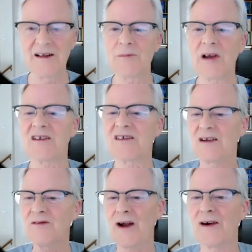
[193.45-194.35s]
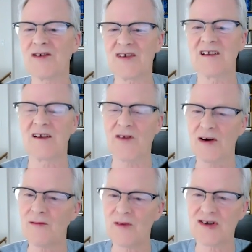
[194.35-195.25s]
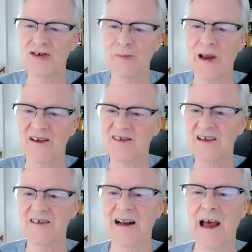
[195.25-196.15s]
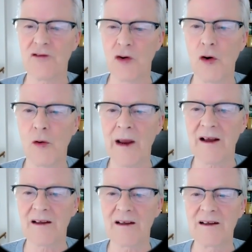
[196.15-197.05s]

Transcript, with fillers: because sunflower seeds are very rich in omega six and have no omega